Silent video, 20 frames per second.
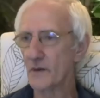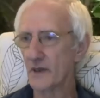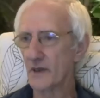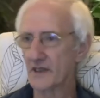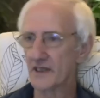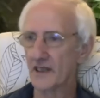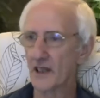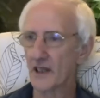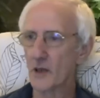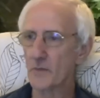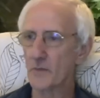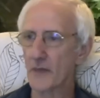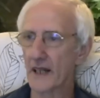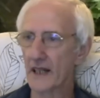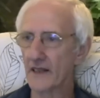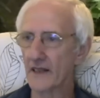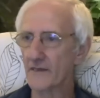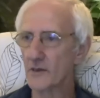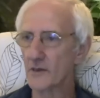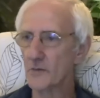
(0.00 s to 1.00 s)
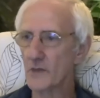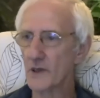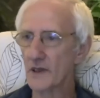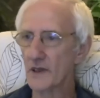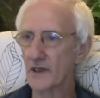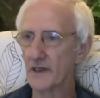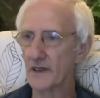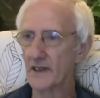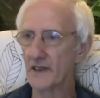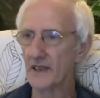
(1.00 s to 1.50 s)
want to go back for
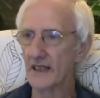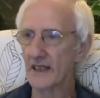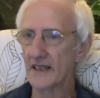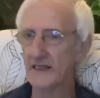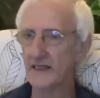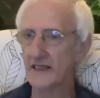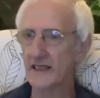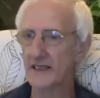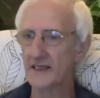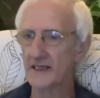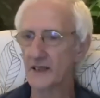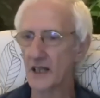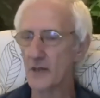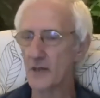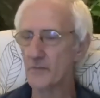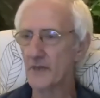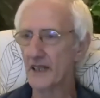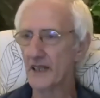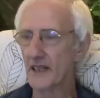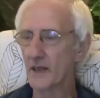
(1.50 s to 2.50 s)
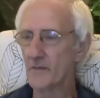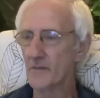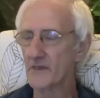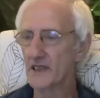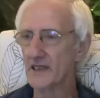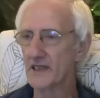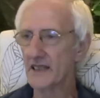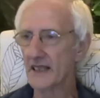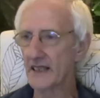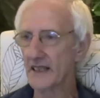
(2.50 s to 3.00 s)
more. It becomes
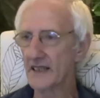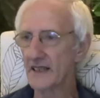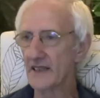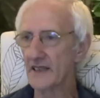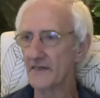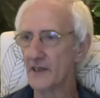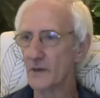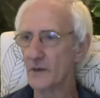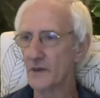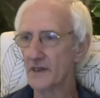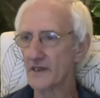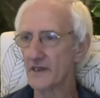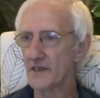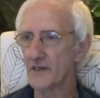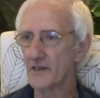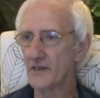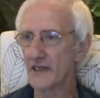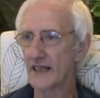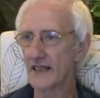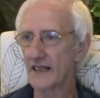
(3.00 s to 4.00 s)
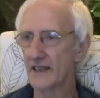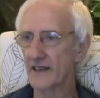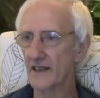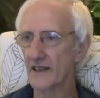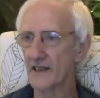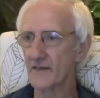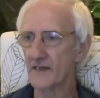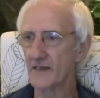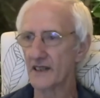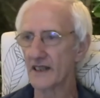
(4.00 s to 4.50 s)
addictive. You want to try
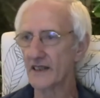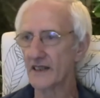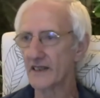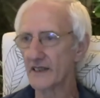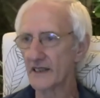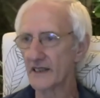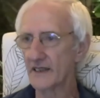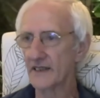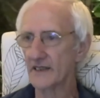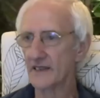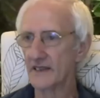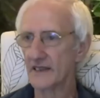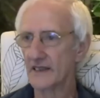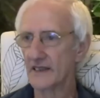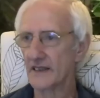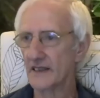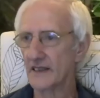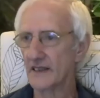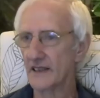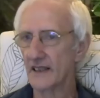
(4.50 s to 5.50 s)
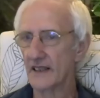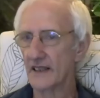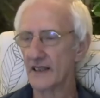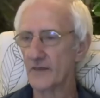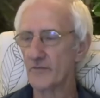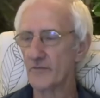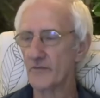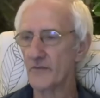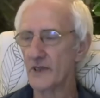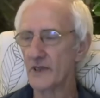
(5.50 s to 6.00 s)
harder and harder.
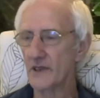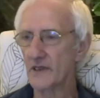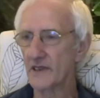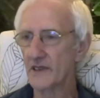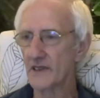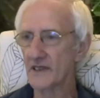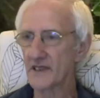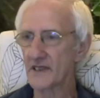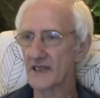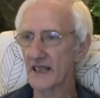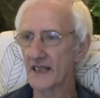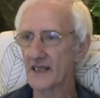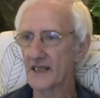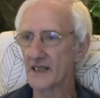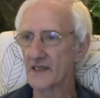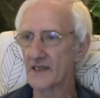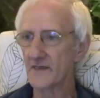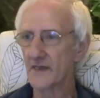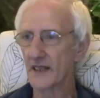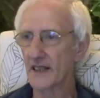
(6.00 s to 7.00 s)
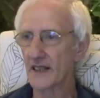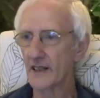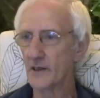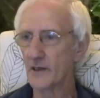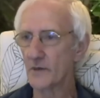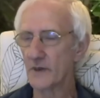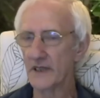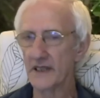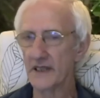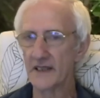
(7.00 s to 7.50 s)
You're not satisfied
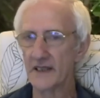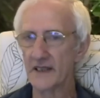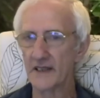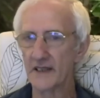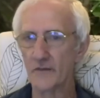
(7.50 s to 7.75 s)
with